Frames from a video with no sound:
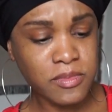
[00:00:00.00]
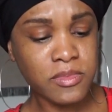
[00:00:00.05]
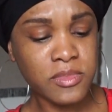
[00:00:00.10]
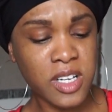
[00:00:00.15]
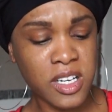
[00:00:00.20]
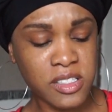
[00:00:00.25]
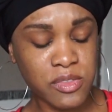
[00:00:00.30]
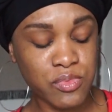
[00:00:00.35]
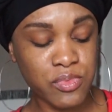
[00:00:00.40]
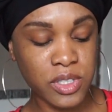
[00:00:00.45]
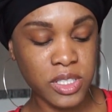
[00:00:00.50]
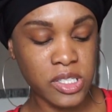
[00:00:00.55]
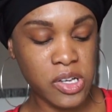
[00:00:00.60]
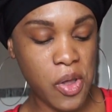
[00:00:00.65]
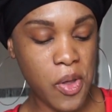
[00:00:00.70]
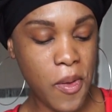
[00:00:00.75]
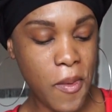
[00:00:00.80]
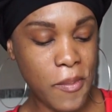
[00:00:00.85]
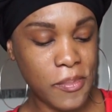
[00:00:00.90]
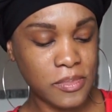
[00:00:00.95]
That's really
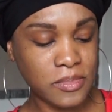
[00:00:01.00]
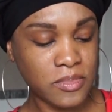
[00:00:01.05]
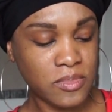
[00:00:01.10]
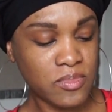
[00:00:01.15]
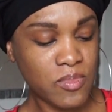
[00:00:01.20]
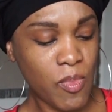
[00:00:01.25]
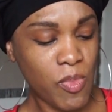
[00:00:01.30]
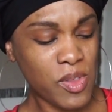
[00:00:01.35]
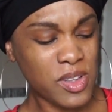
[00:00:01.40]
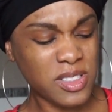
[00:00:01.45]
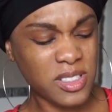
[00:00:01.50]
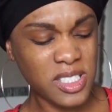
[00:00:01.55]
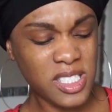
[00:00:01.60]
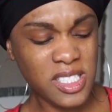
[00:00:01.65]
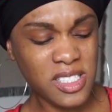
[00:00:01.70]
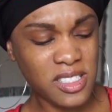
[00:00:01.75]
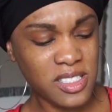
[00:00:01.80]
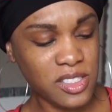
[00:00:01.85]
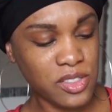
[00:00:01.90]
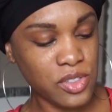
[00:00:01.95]
good. The
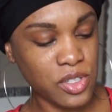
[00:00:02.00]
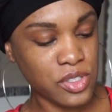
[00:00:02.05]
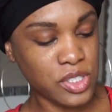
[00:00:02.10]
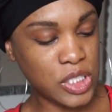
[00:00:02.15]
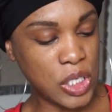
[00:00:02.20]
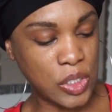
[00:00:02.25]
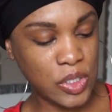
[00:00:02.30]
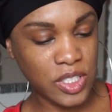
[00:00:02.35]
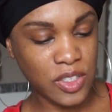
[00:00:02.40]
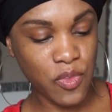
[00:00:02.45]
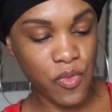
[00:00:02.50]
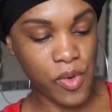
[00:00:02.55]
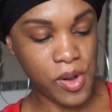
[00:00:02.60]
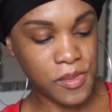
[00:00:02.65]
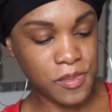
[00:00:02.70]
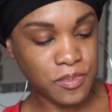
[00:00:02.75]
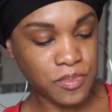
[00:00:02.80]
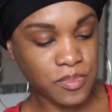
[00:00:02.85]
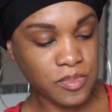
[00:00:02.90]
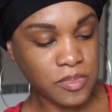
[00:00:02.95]
seasonings are so different